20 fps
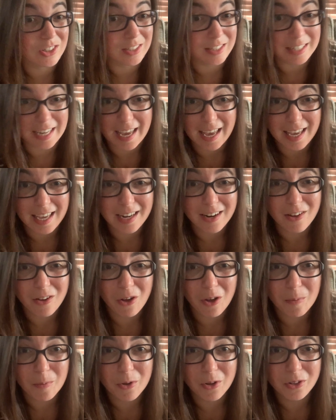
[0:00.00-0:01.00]
dead
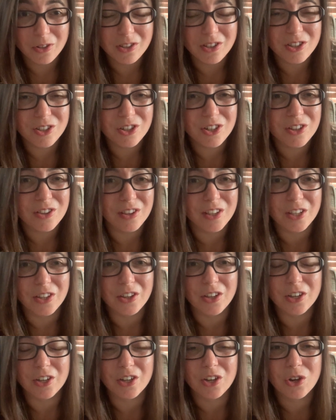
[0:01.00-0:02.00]
almost. They
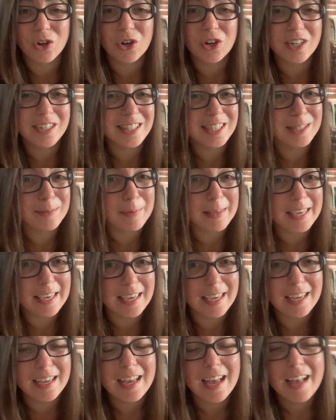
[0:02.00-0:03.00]
look
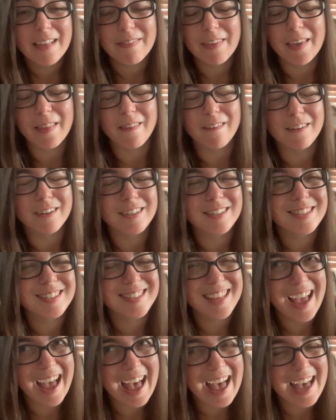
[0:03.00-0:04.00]
crispy, they look
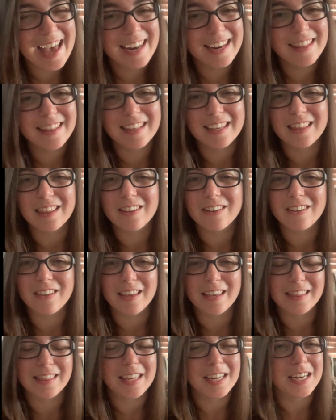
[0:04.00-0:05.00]
sad, they look
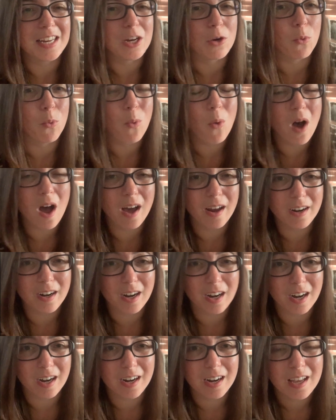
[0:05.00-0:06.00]
like they need
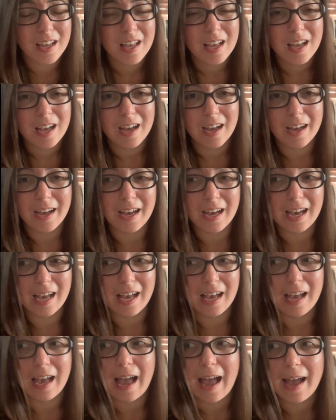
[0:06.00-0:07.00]
water.
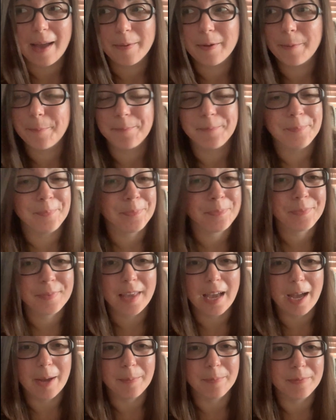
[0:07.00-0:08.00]

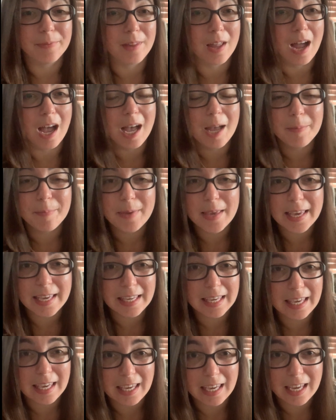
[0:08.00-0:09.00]
I'm not
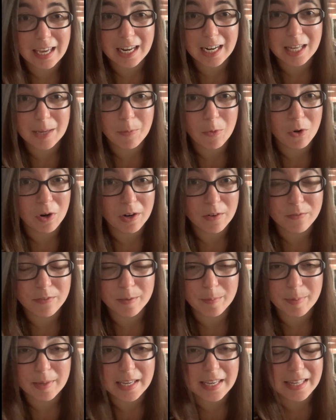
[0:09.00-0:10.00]
picking any more of
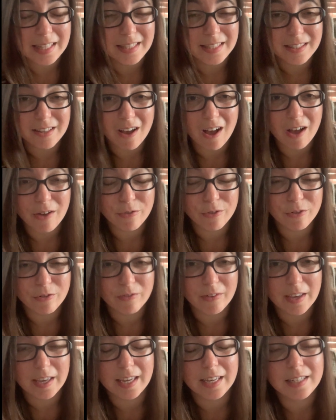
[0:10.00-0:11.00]
the beans off of
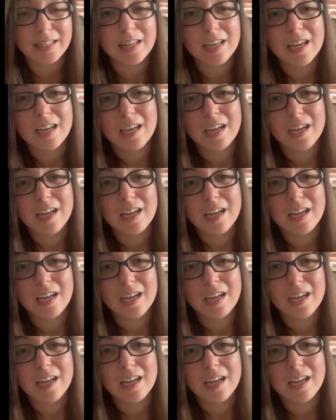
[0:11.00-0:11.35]
it.